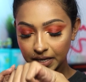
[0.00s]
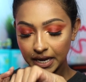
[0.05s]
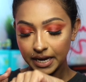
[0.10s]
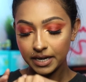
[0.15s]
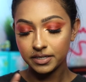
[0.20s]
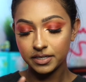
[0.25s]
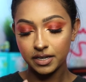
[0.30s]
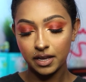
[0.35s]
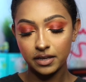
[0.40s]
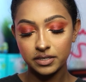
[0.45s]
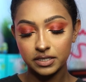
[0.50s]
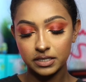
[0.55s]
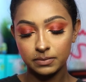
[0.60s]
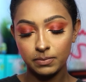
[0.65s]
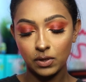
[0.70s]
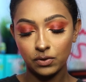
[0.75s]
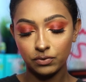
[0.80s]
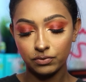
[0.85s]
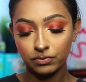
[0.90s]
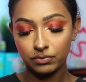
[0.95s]
it does
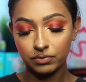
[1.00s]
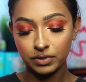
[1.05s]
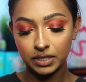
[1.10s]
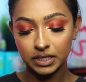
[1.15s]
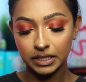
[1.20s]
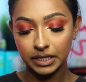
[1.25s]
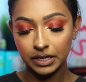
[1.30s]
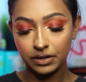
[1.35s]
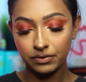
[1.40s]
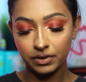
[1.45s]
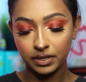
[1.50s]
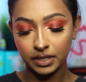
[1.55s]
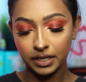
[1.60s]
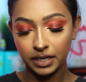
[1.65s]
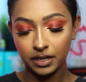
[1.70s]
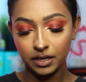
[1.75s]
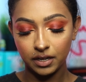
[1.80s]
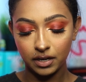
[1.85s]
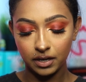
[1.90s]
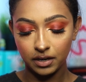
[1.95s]
smell really,
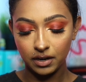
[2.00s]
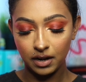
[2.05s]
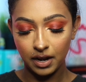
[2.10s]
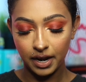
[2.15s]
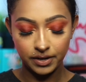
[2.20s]
really good.